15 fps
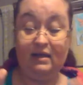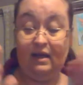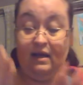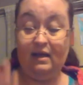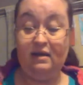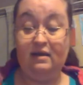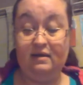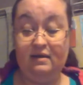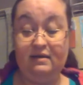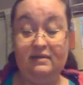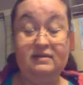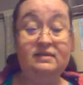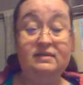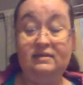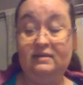and
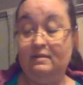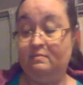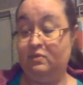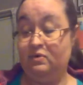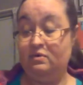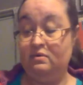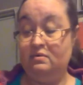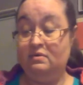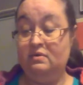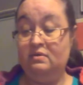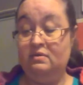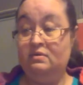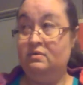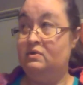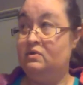it's a zipper
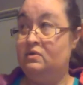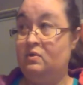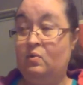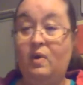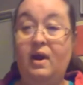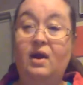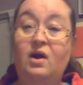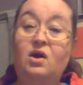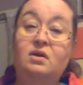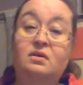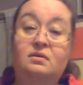square.